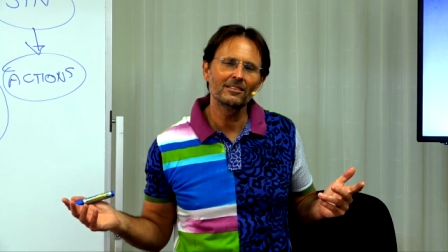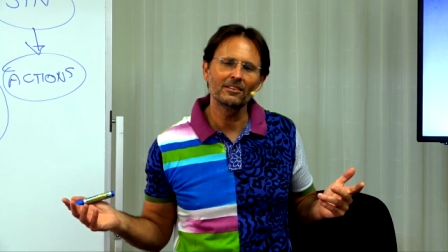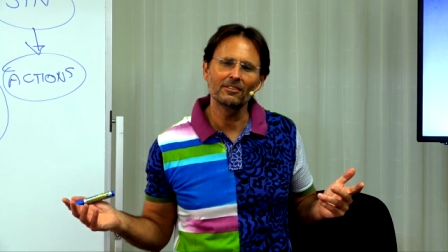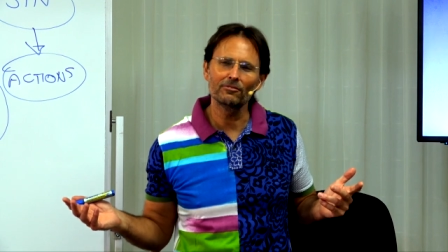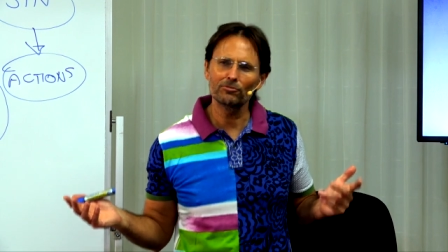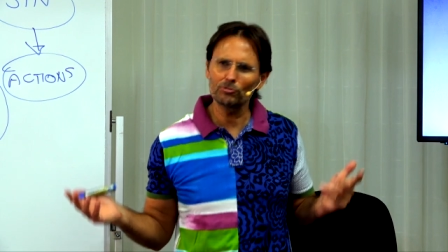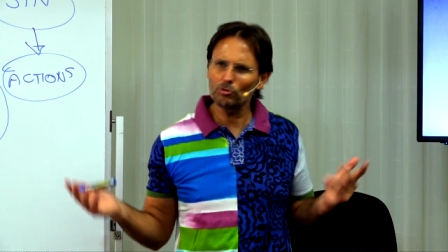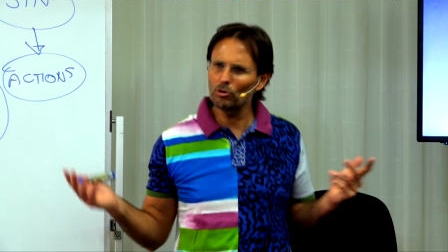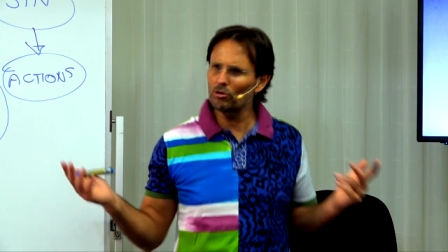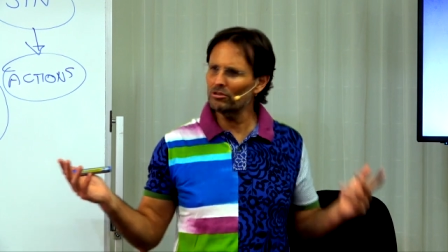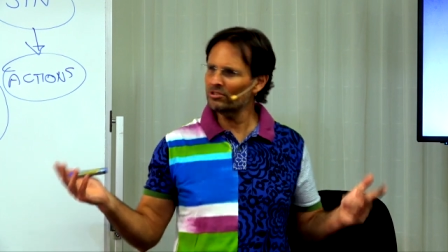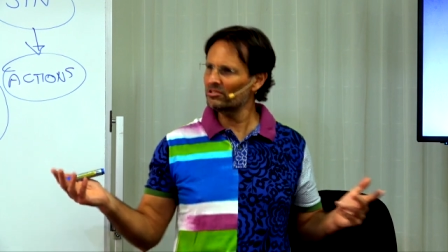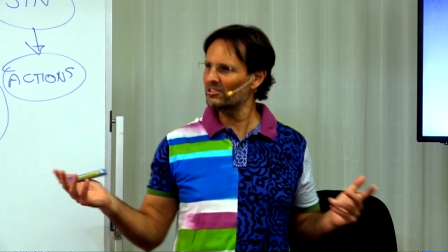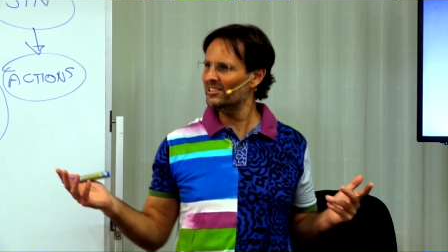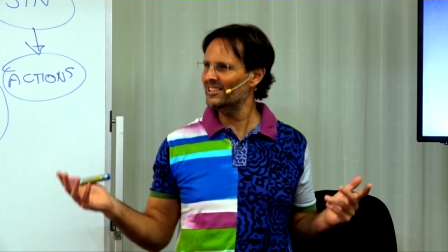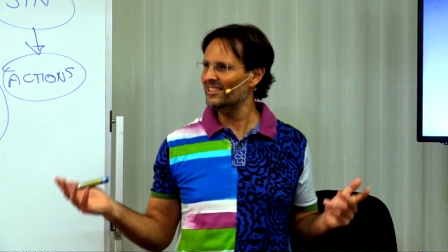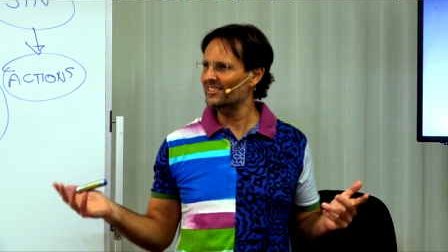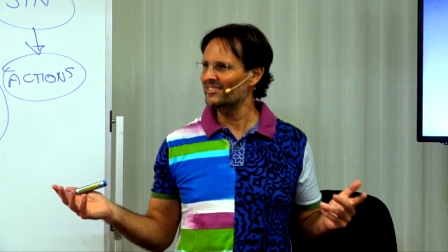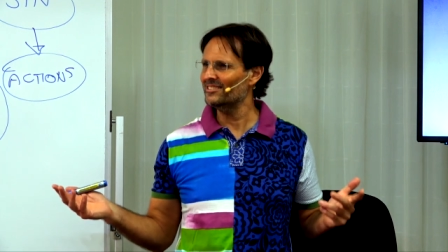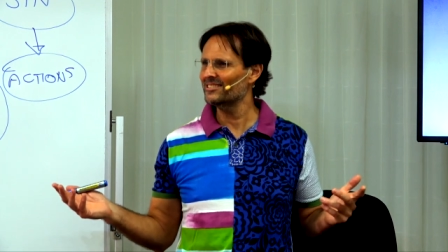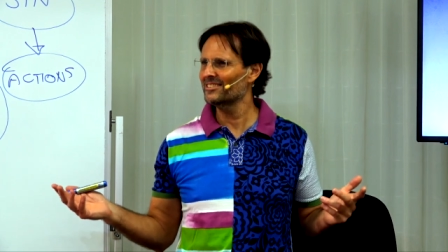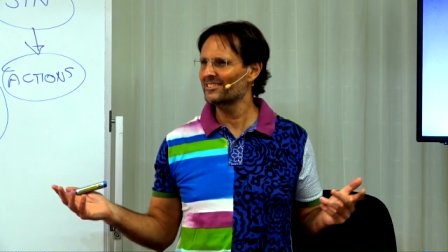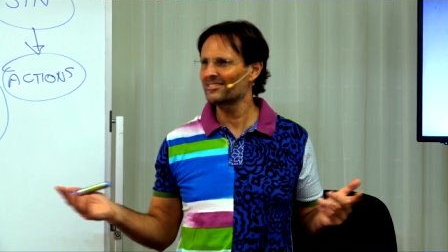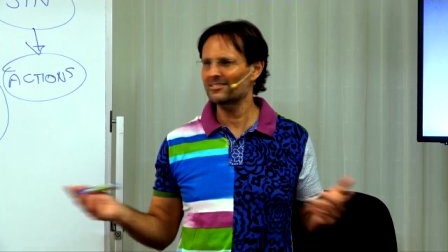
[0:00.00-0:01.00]
Of course it
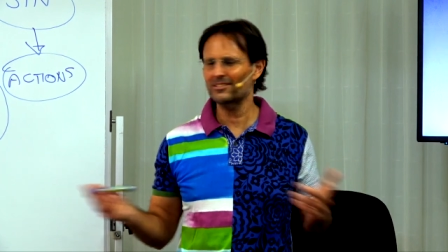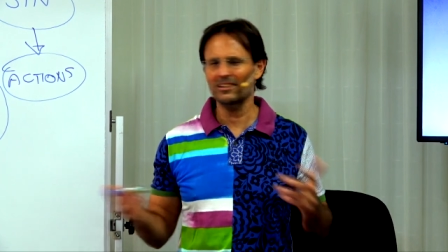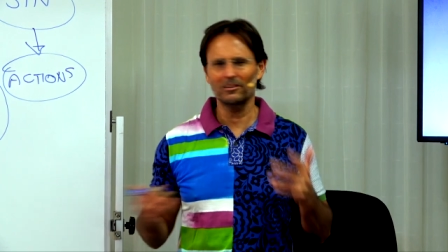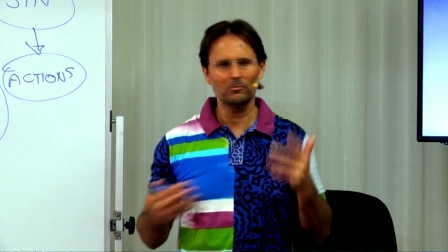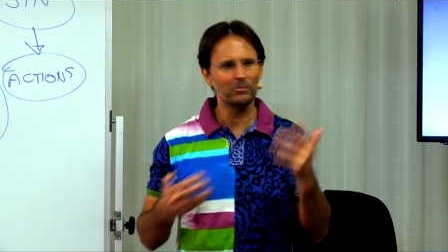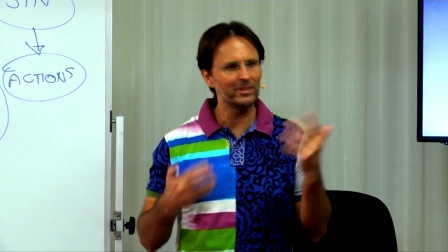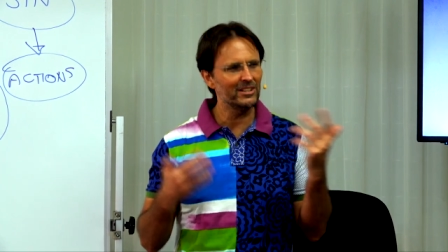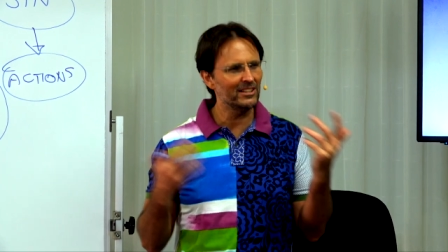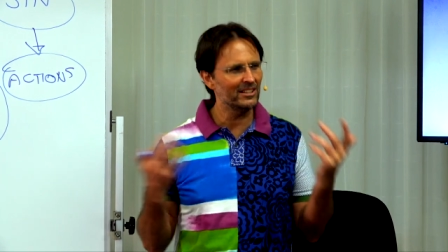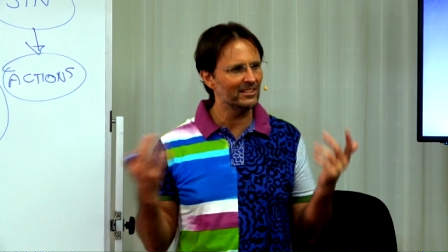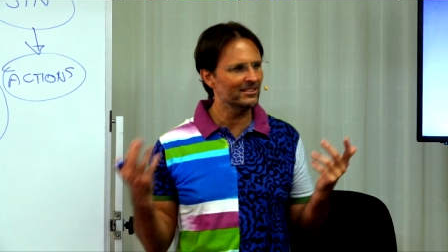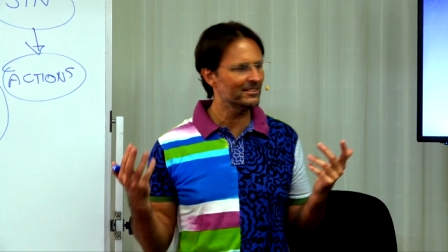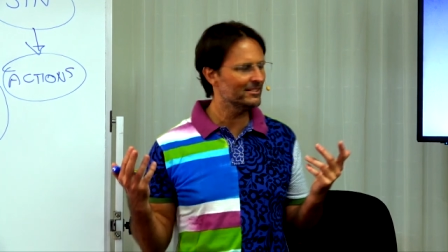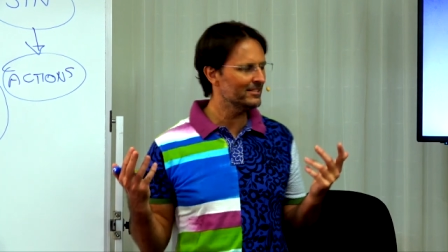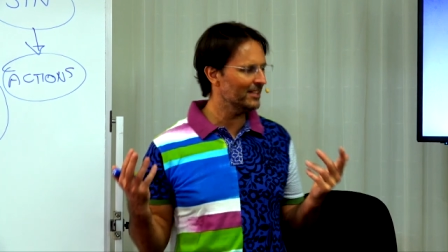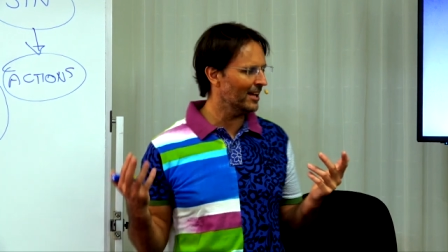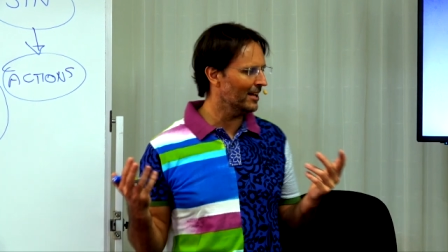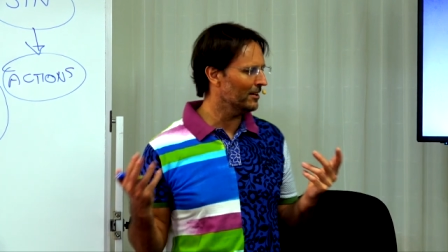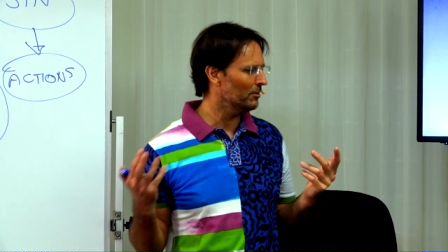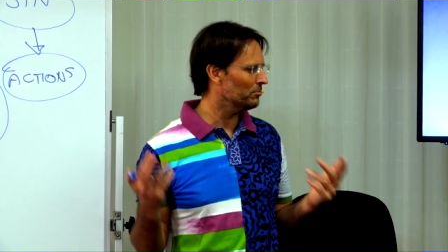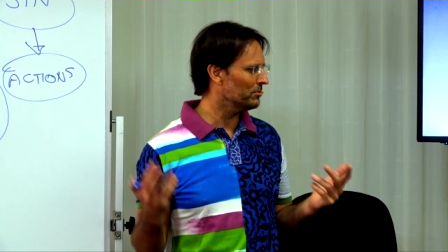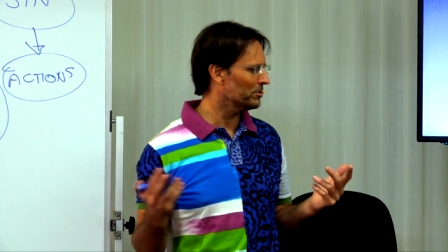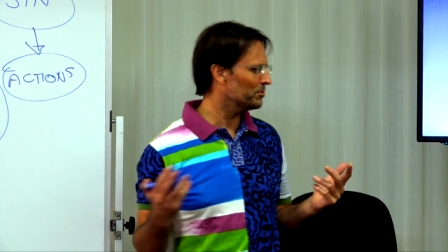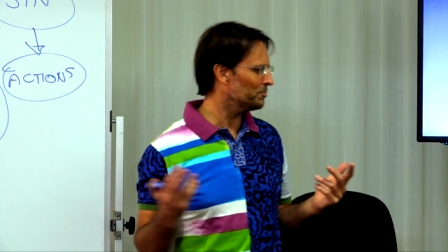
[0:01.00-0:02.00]
is. So we need to
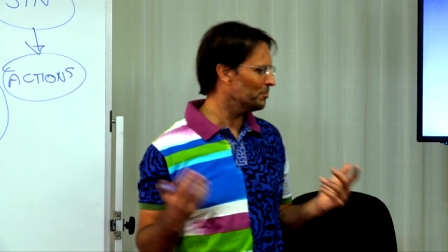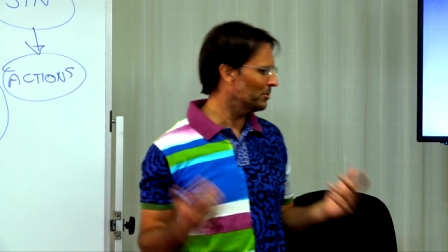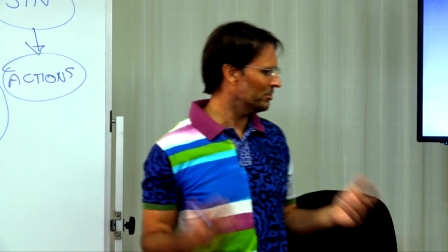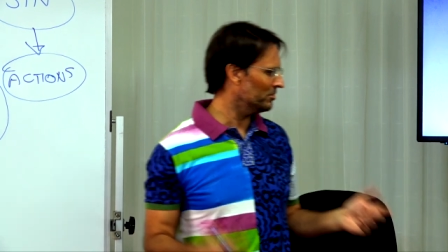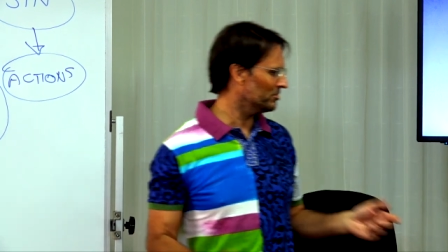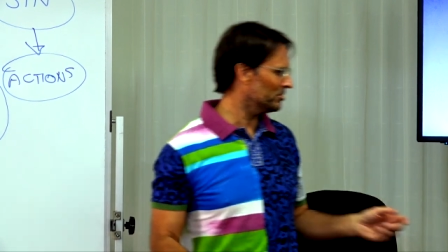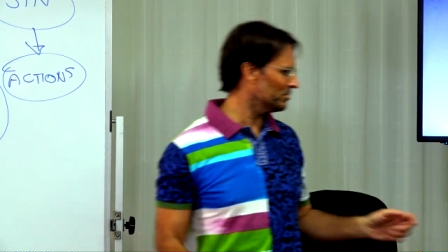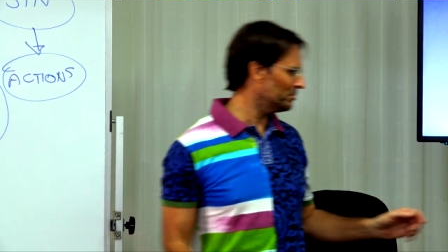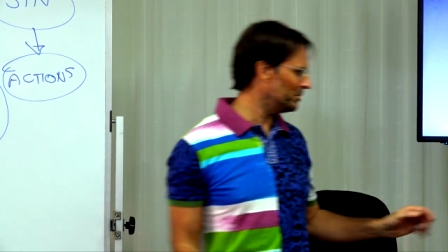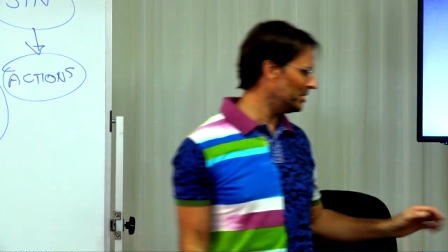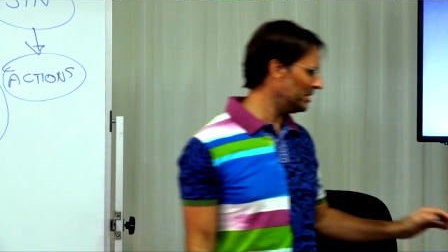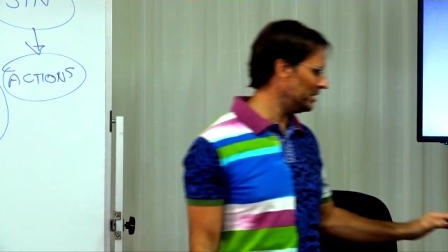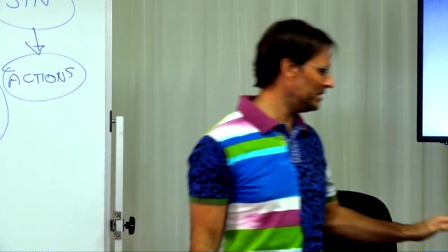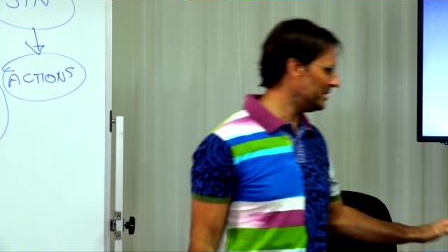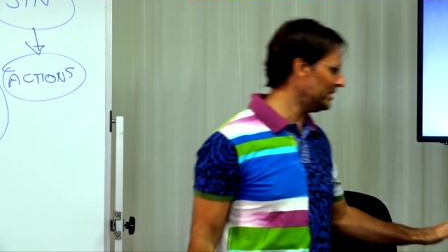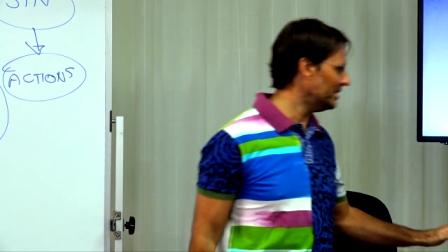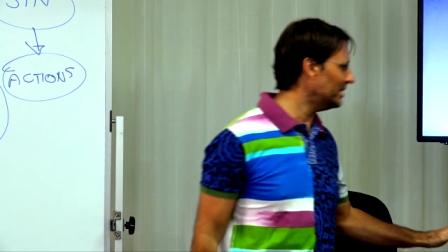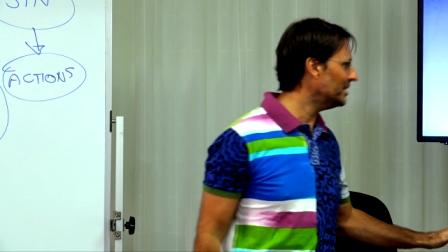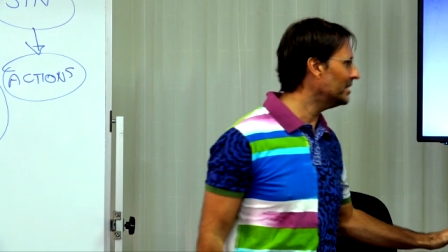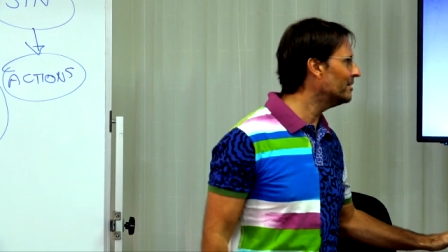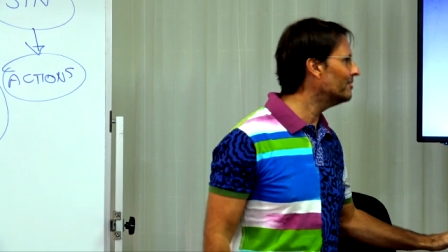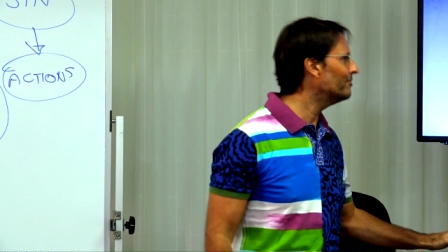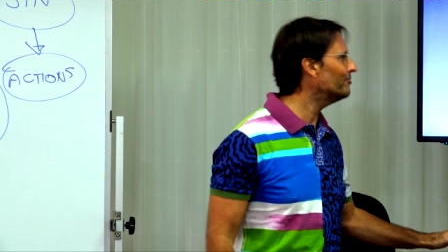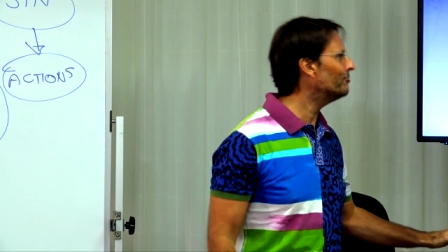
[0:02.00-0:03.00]
take
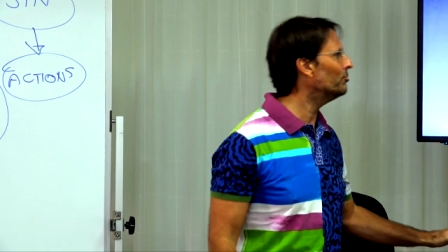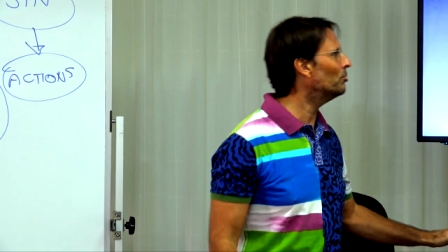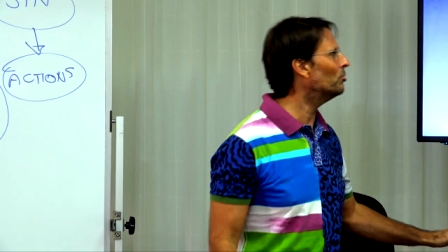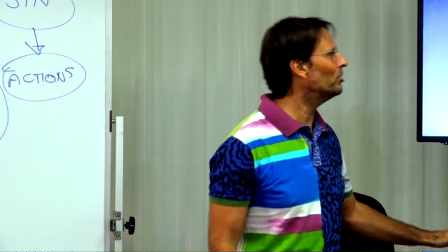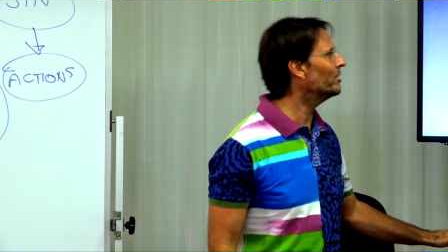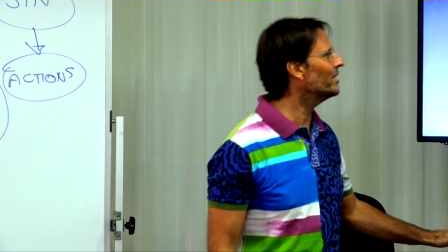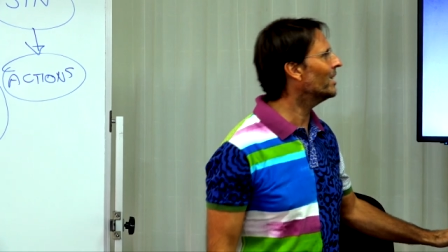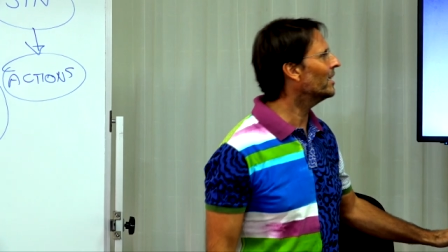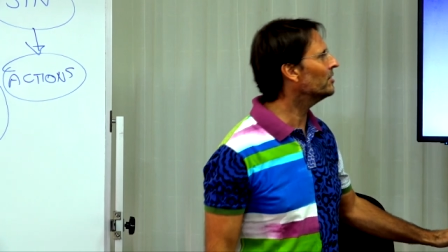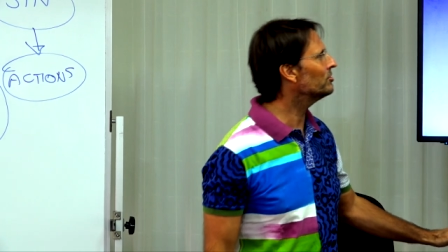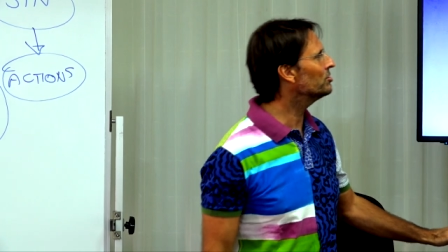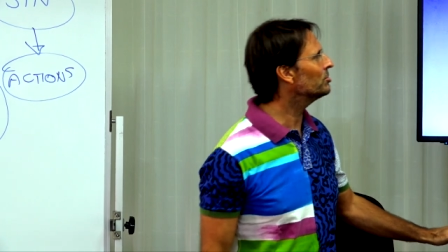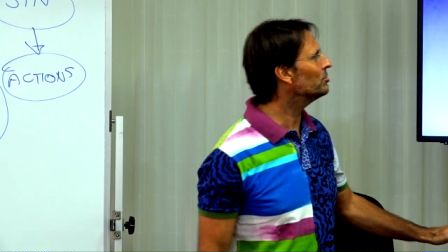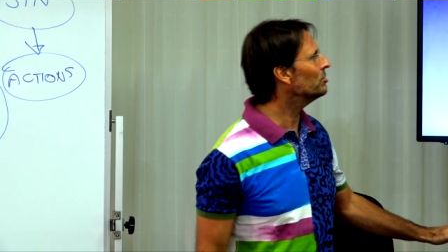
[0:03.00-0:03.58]
responsibility for that